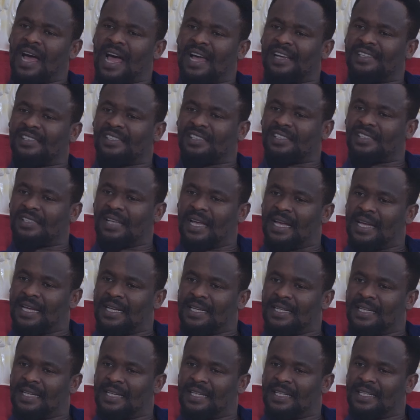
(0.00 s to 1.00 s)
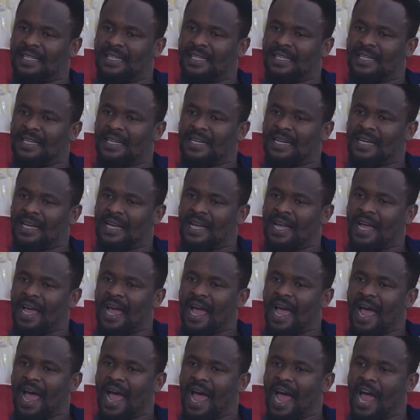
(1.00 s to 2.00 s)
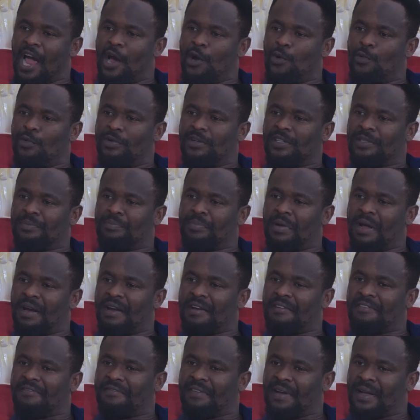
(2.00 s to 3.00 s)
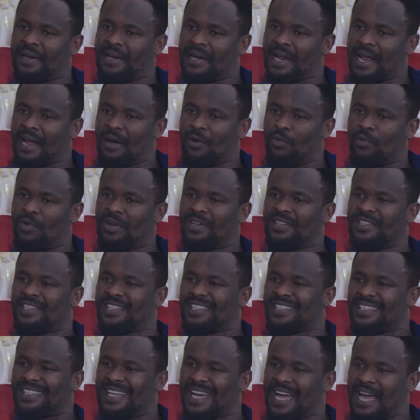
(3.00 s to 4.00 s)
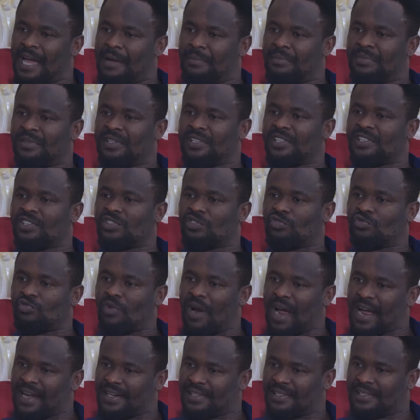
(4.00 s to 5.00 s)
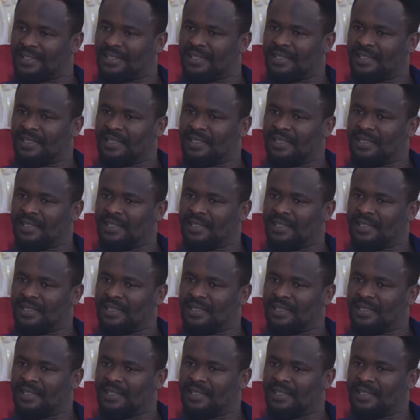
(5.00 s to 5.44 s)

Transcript: I said, I will bury father when the time is right.